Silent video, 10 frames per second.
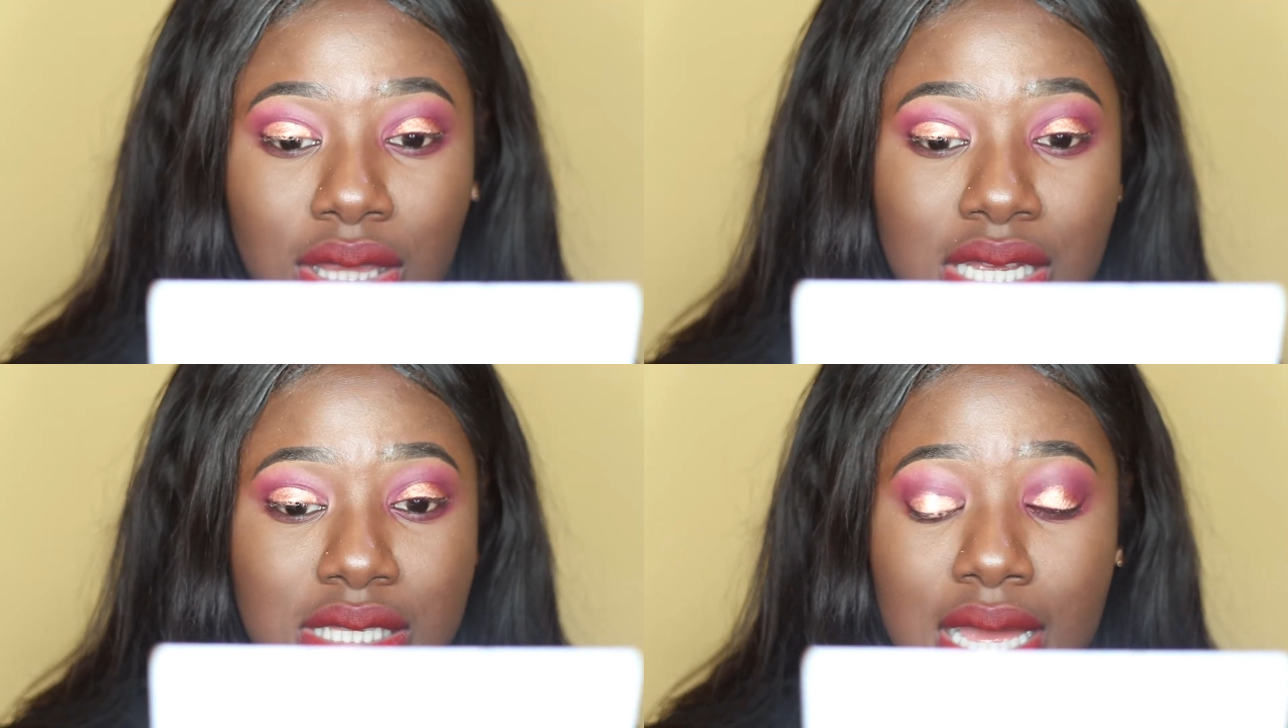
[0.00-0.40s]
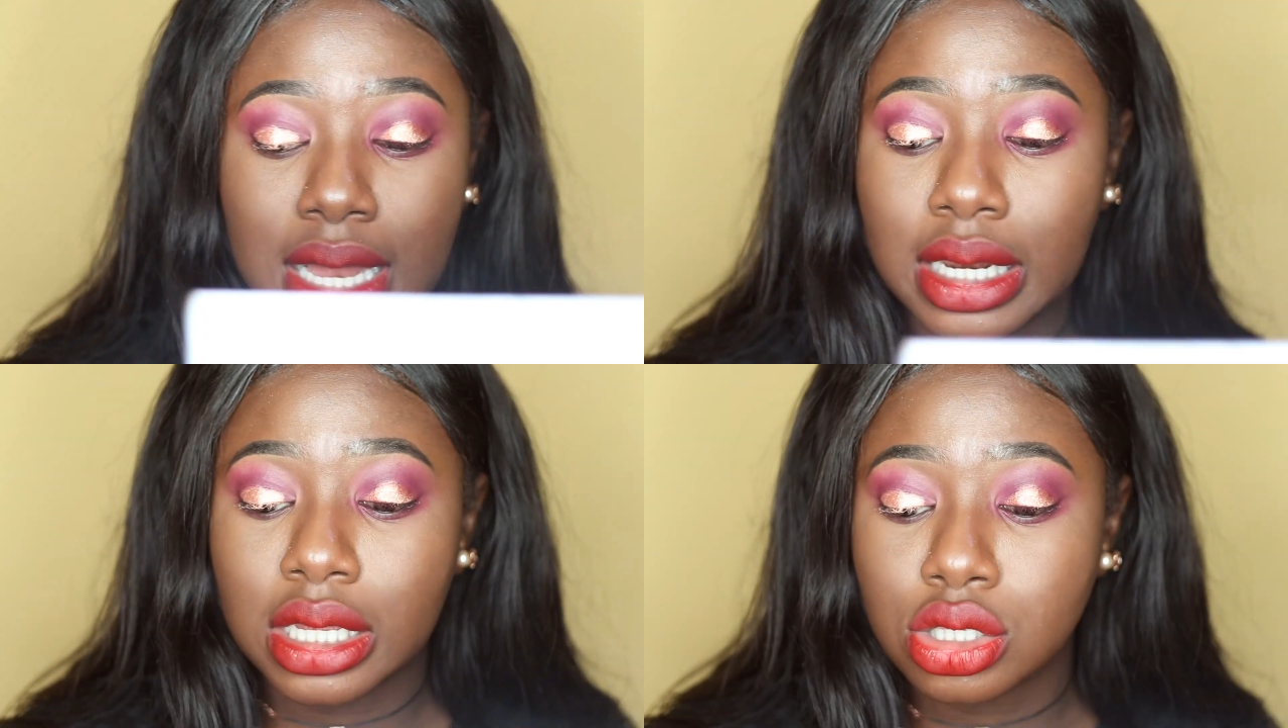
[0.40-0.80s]
This
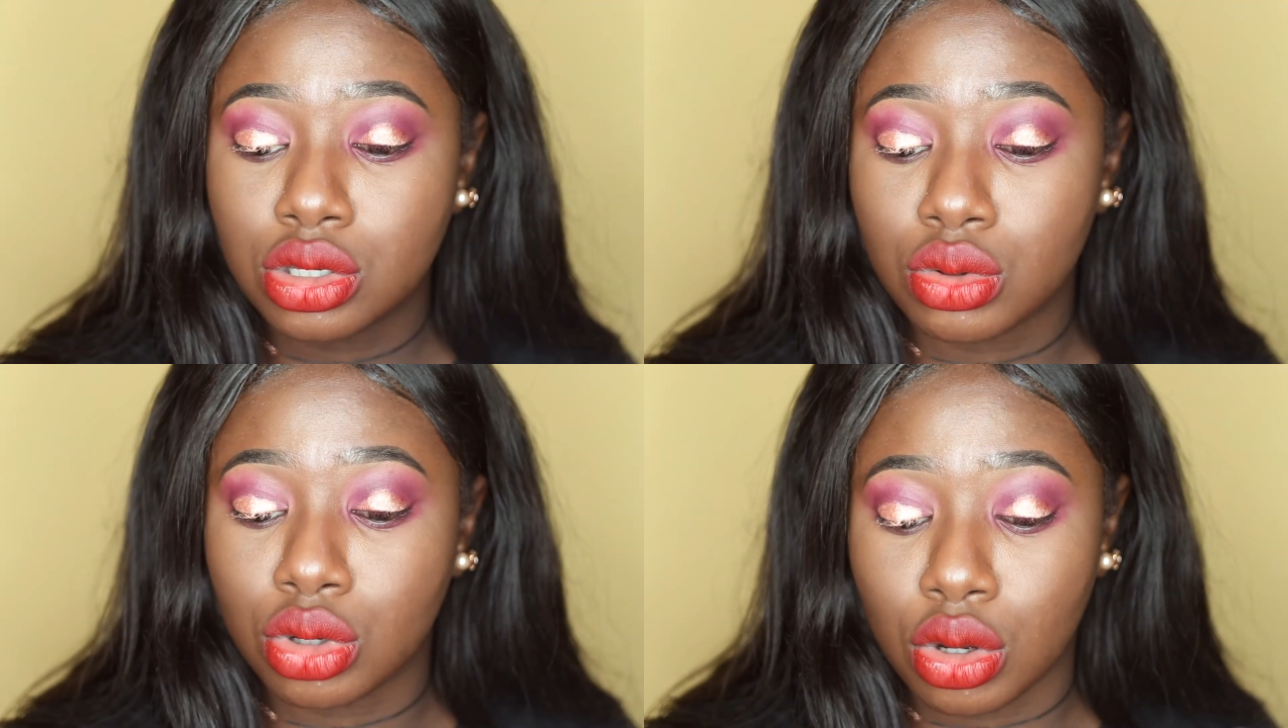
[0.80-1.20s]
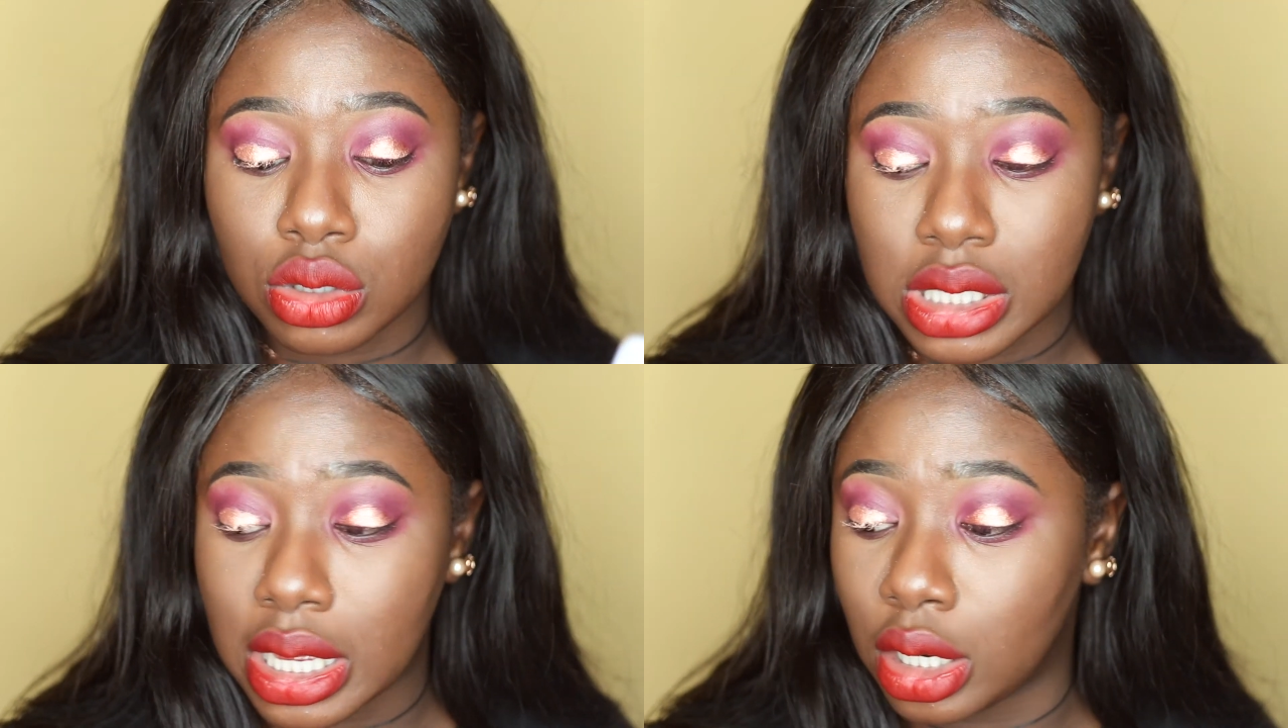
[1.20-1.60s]
a little
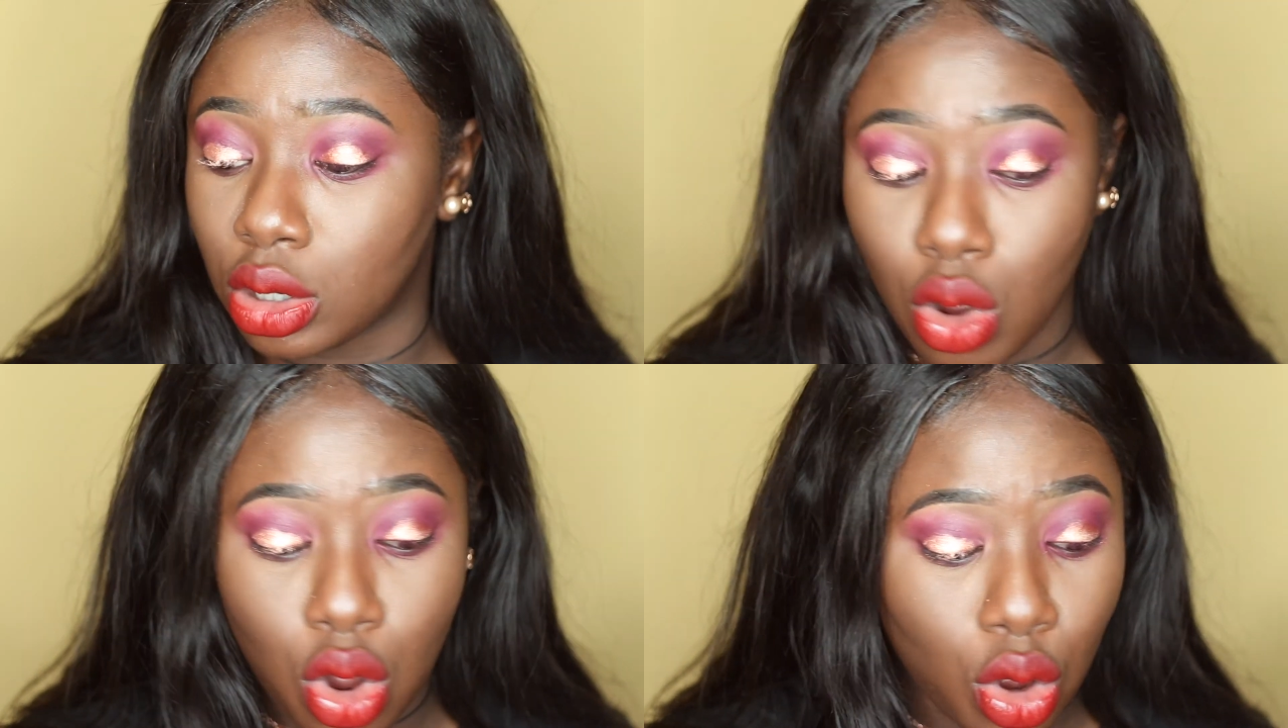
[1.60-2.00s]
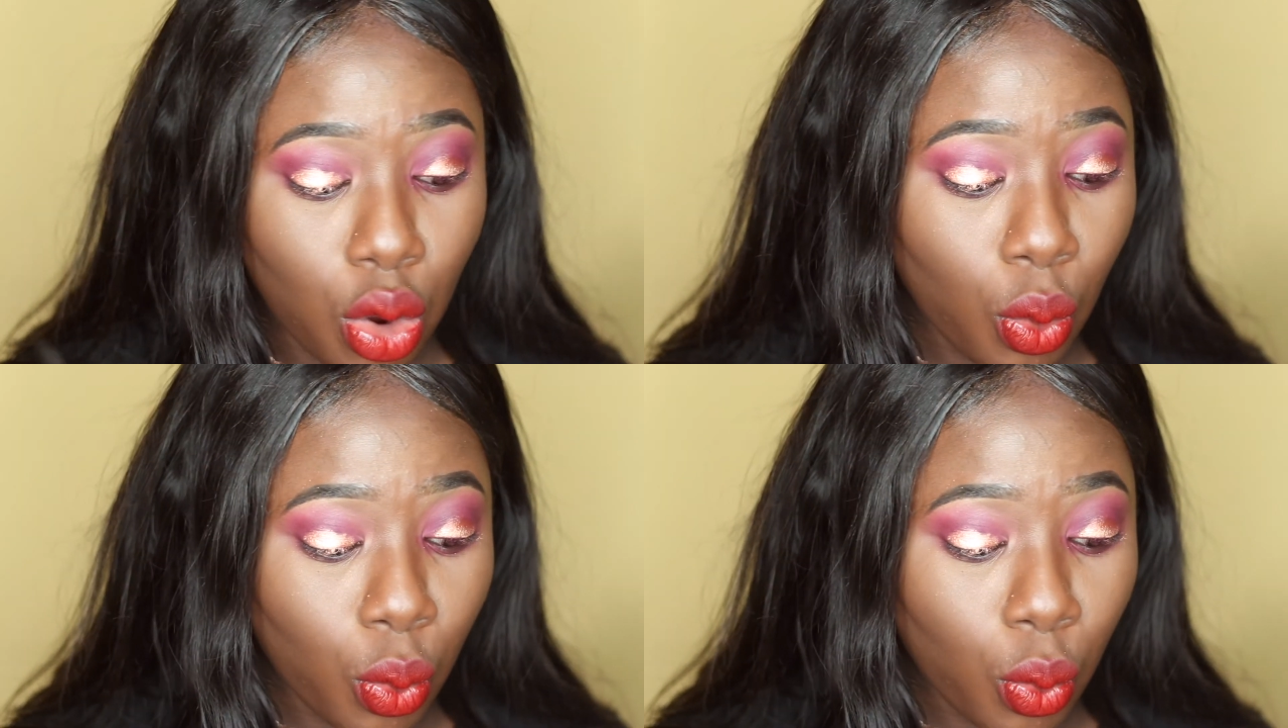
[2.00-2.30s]
goes a long